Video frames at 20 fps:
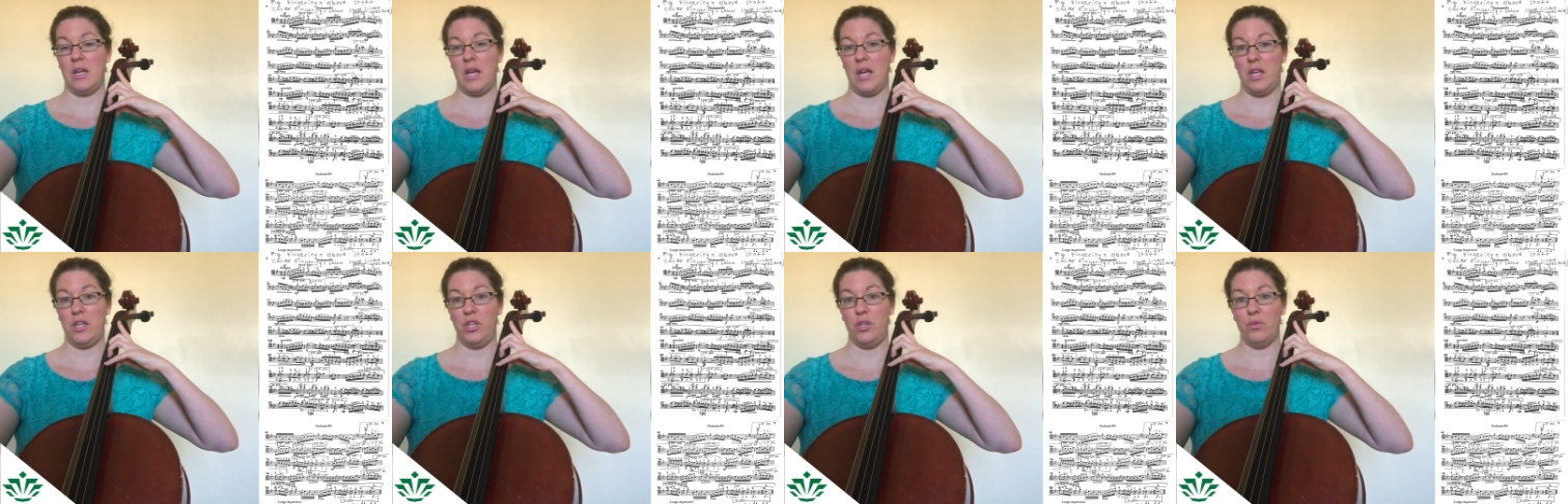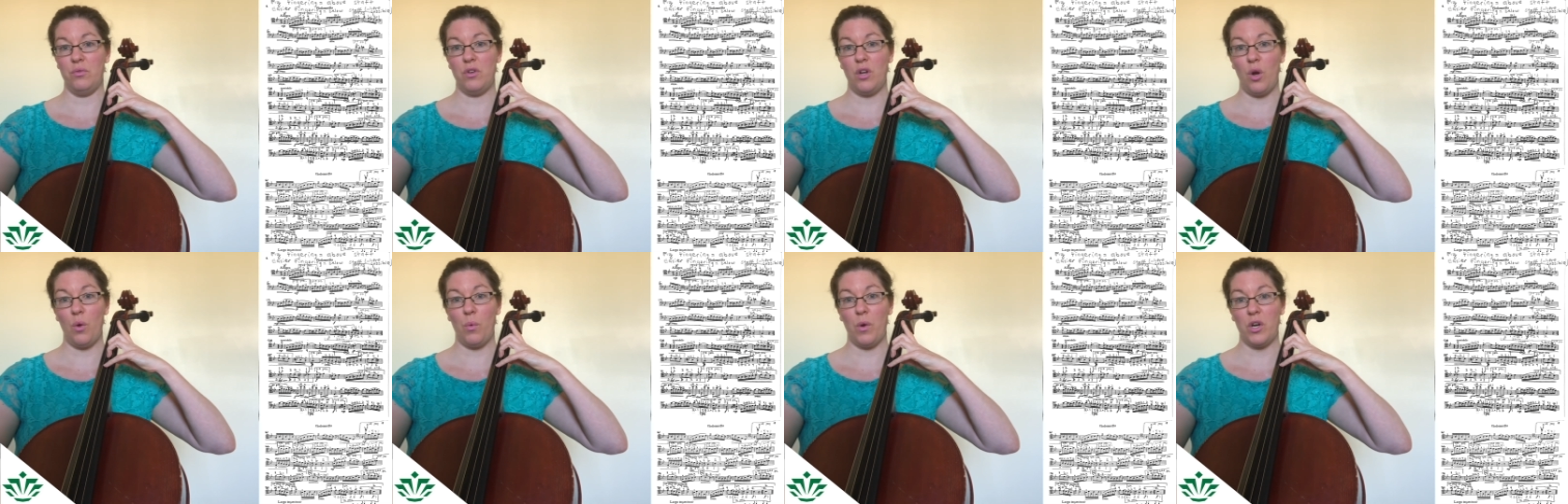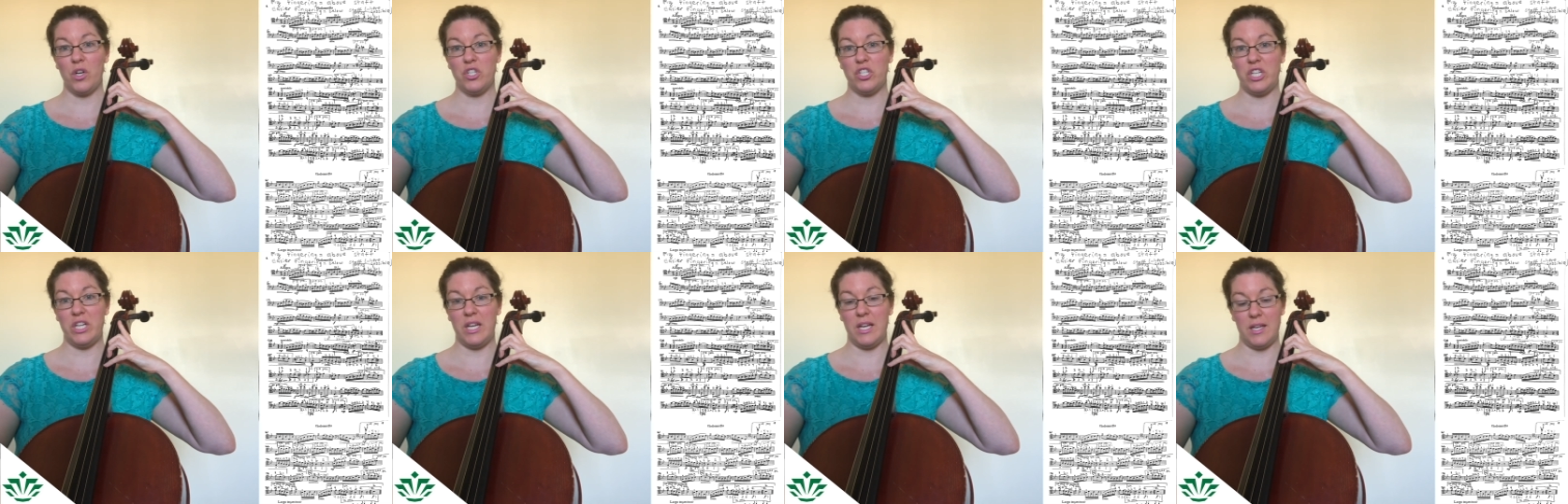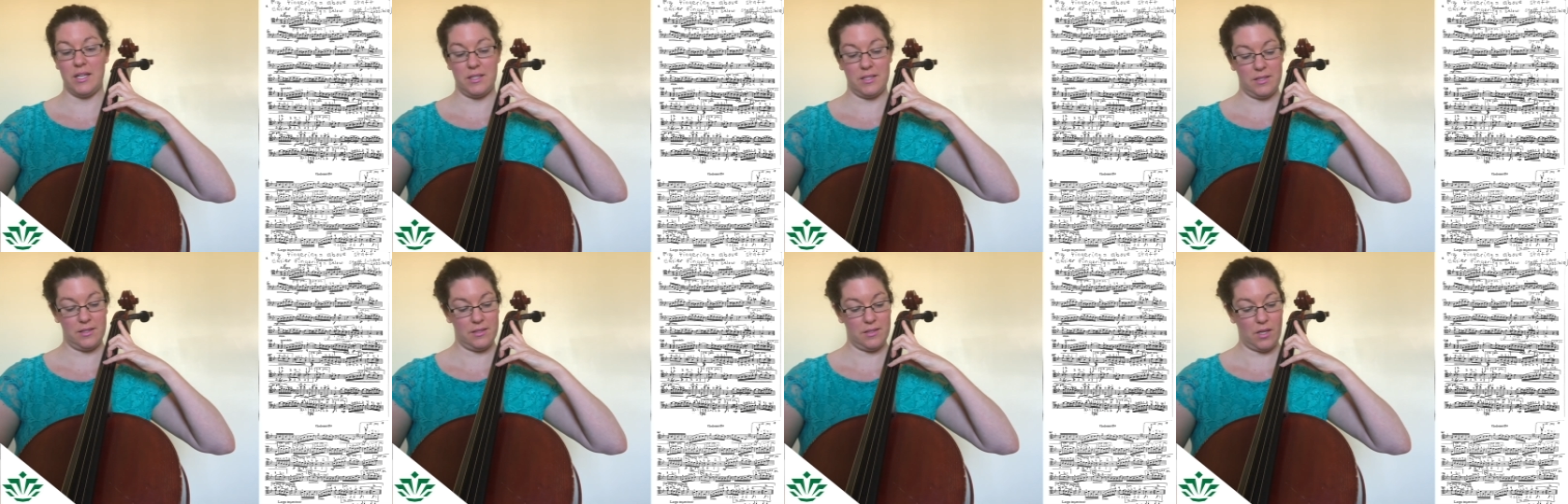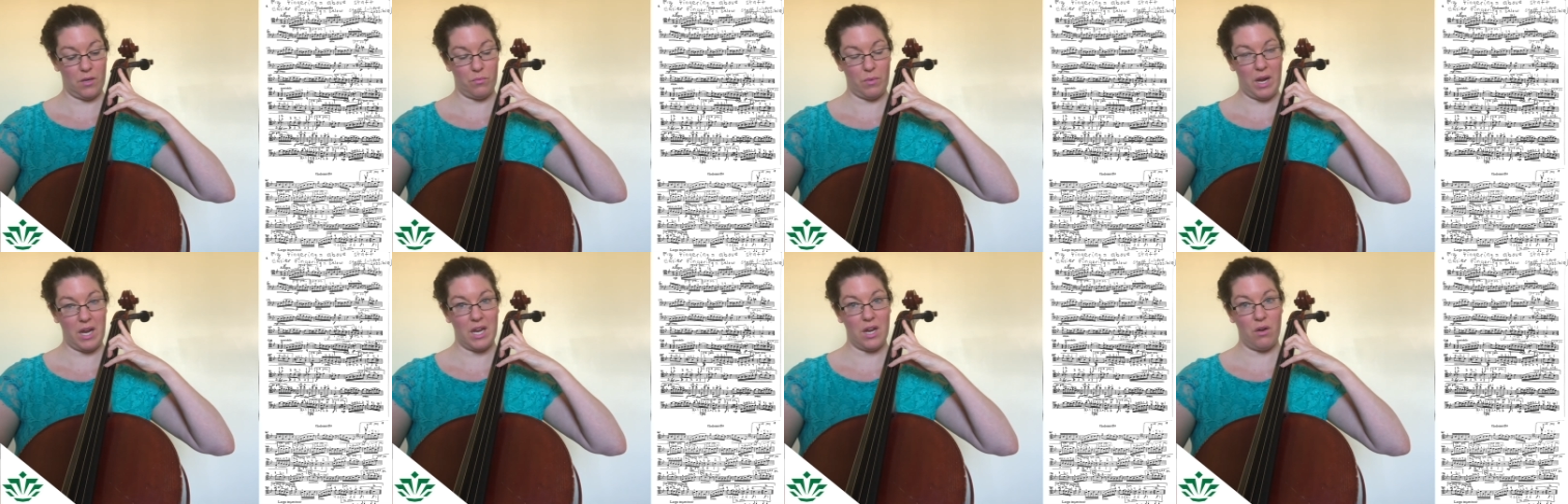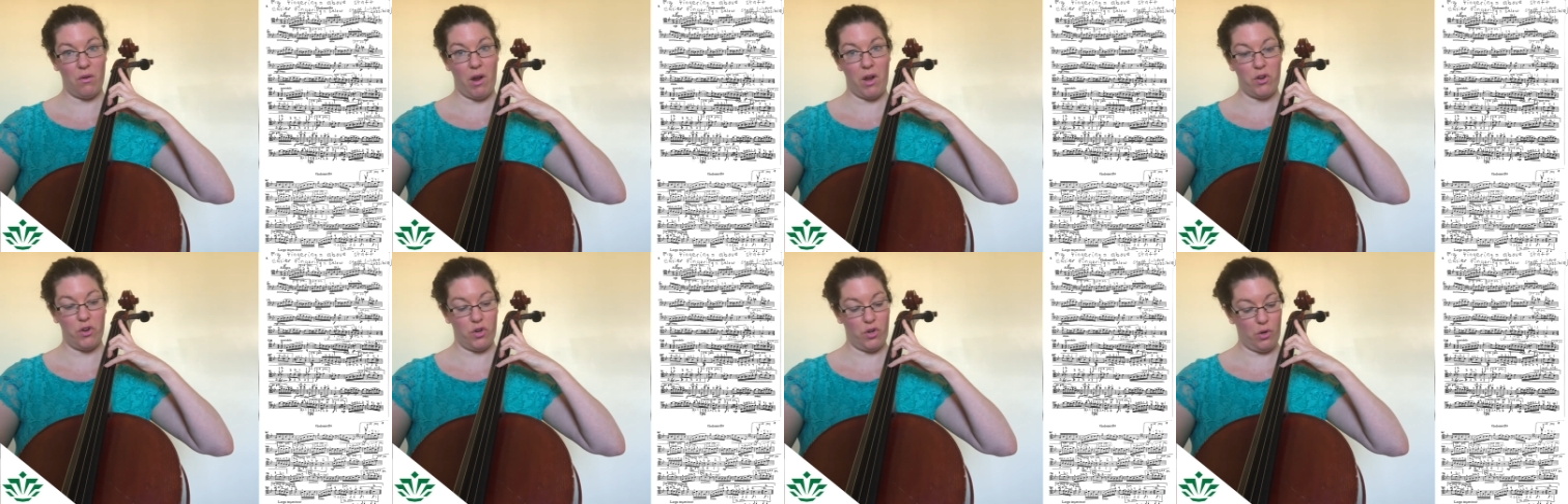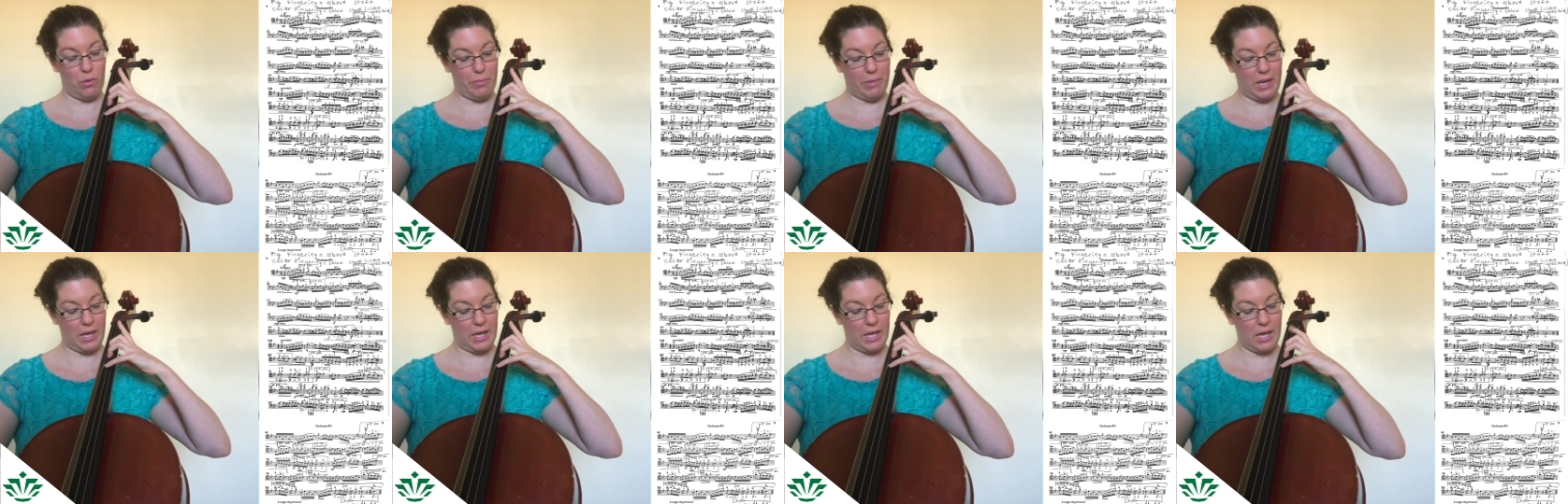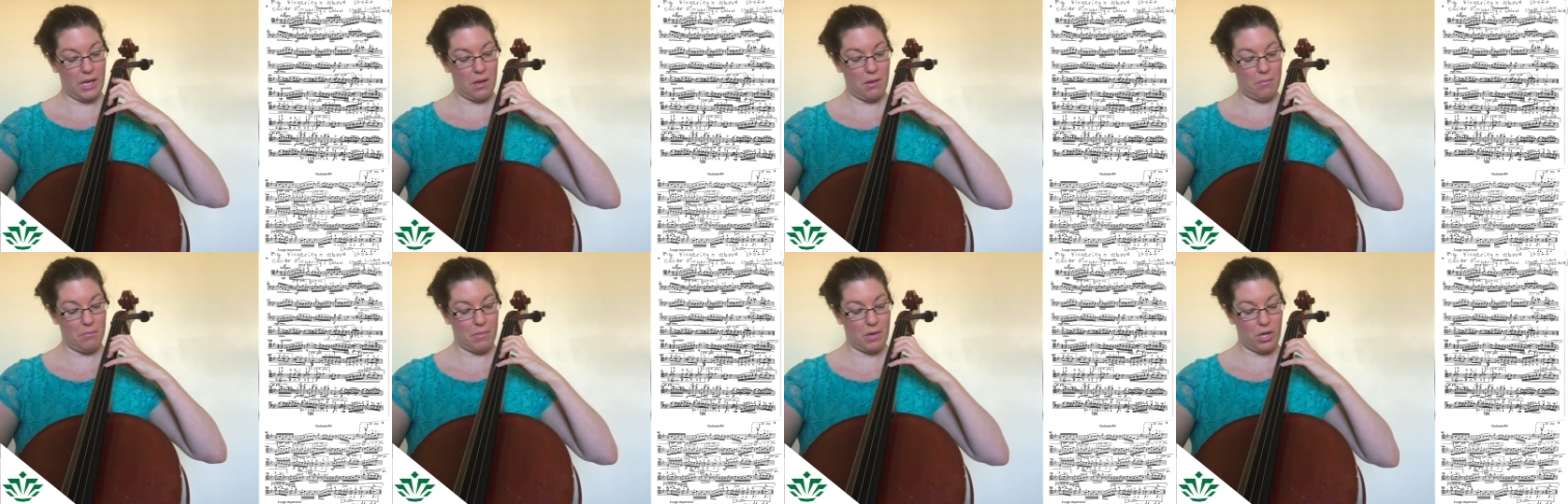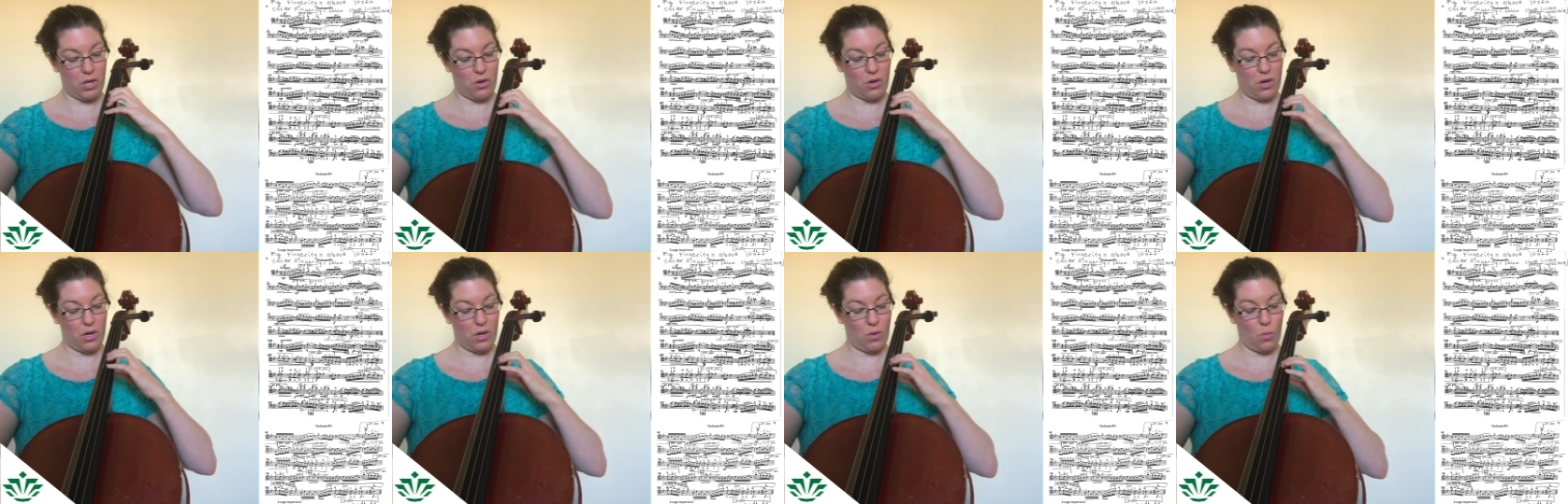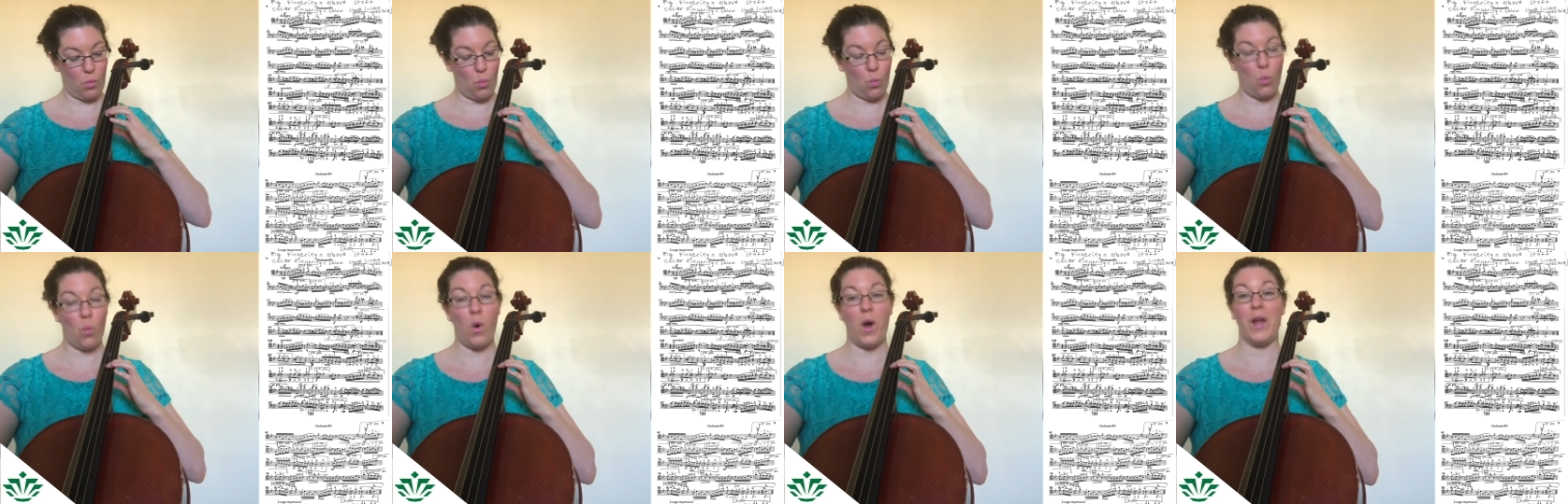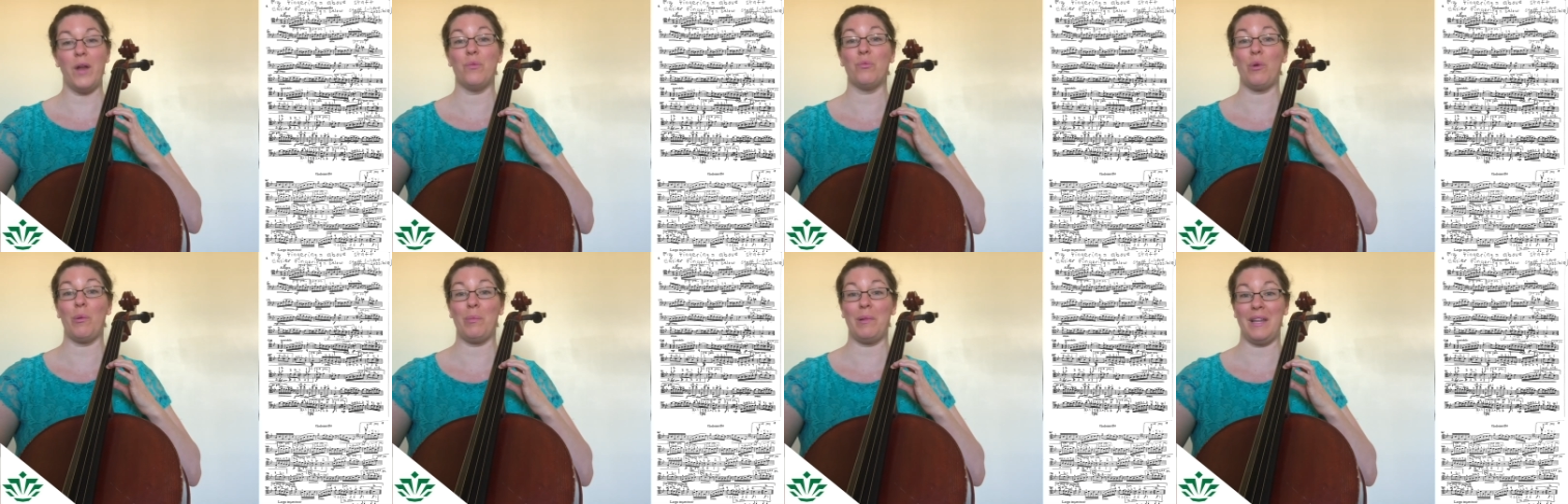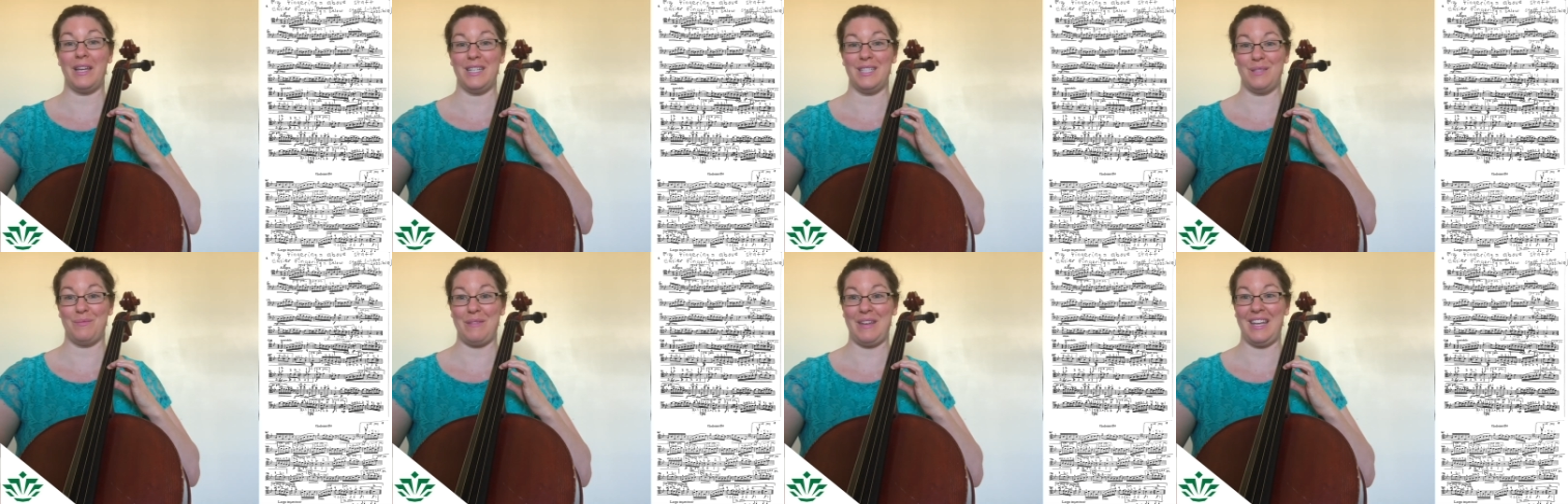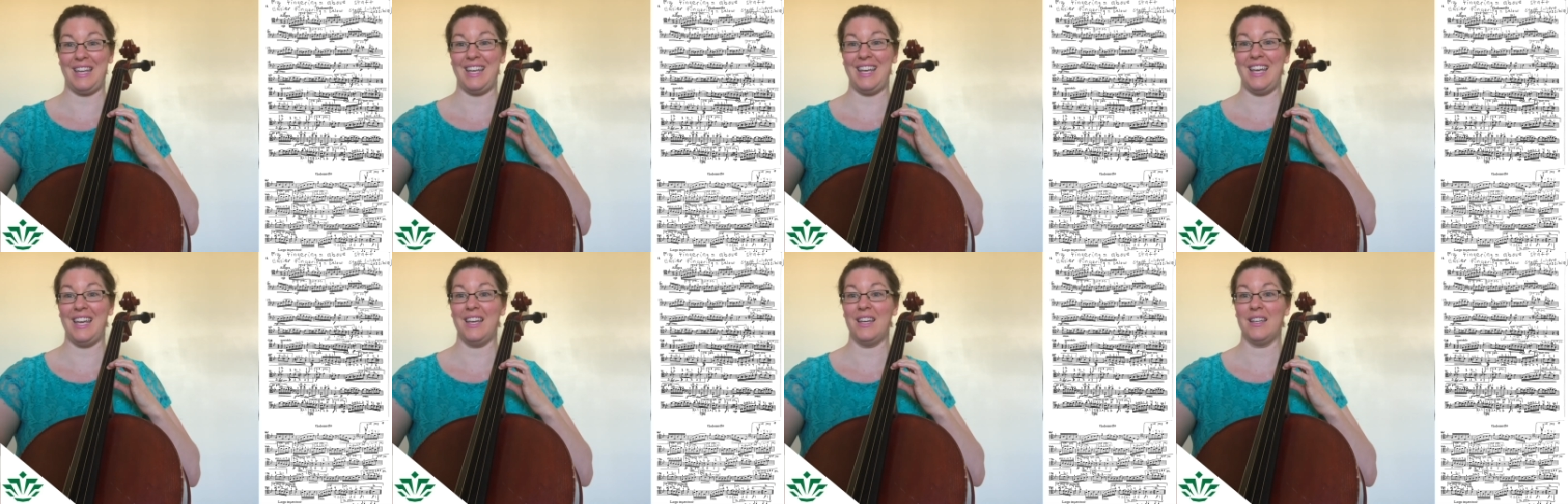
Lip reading: And you know where G is. Right here under your pinky, but you're going to 1 replace pinky.